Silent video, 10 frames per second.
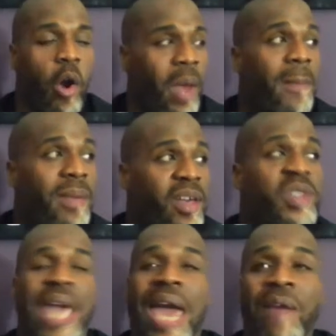around,
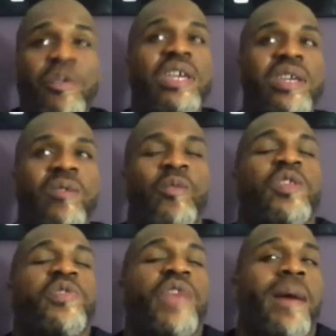because when
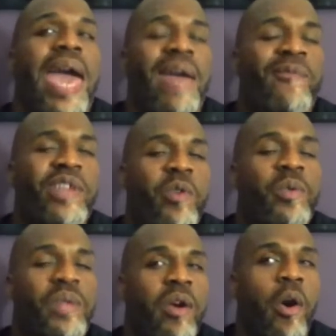you think about every year
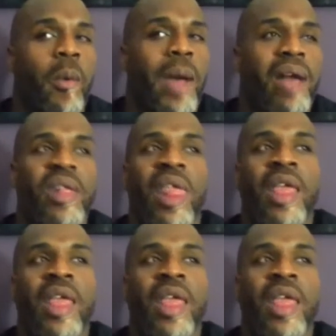when they are around,